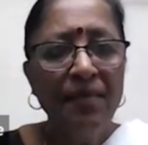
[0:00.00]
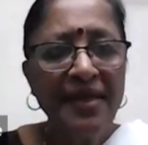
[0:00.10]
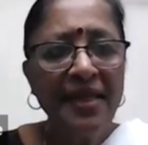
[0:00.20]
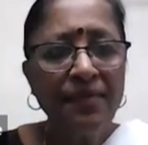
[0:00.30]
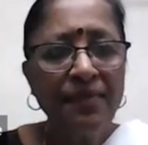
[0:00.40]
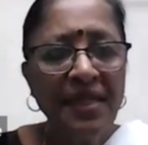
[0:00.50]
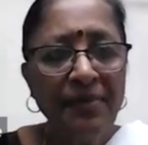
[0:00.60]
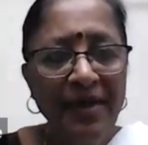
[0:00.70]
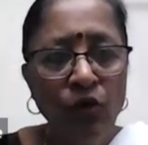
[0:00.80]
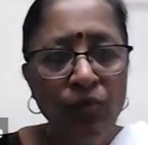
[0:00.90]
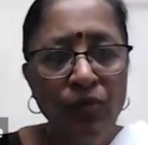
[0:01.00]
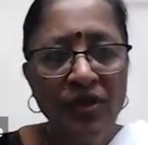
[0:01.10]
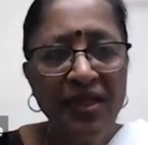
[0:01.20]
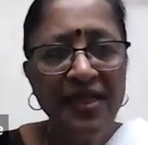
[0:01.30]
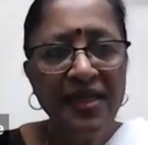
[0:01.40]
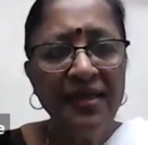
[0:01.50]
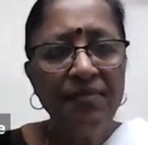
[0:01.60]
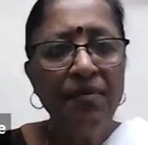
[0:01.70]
mayarpita mano buddhihi